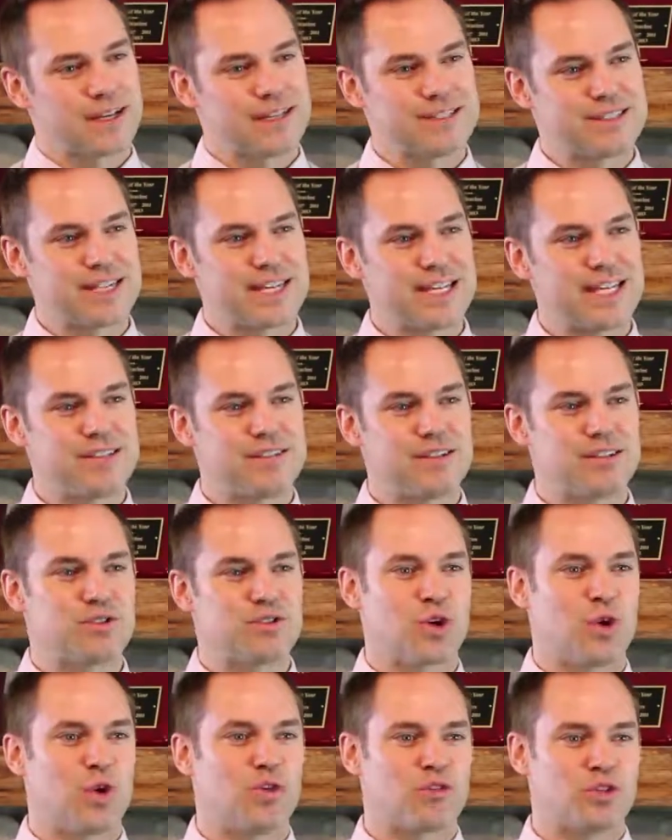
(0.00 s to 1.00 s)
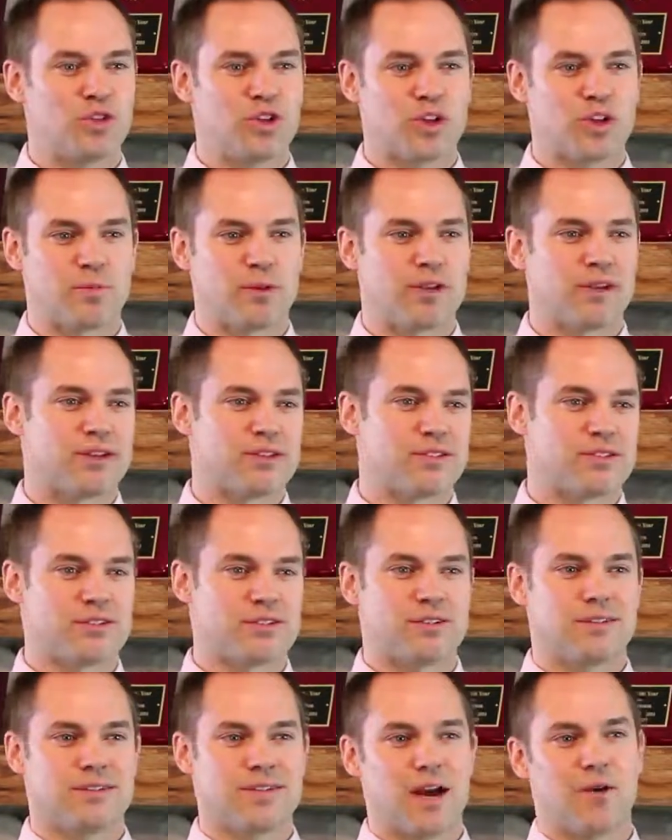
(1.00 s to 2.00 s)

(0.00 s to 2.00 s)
is easy to overlook because